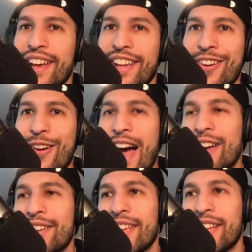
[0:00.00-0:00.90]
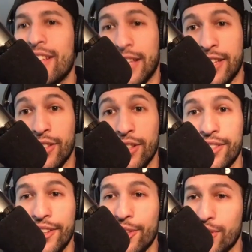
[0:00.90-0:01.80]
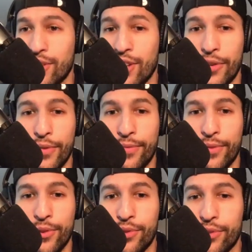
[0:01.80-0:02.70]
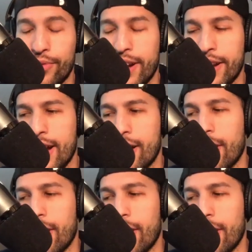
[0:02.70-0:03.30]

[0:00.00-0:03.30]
How did that? Because it looks like there's a ton of users right now.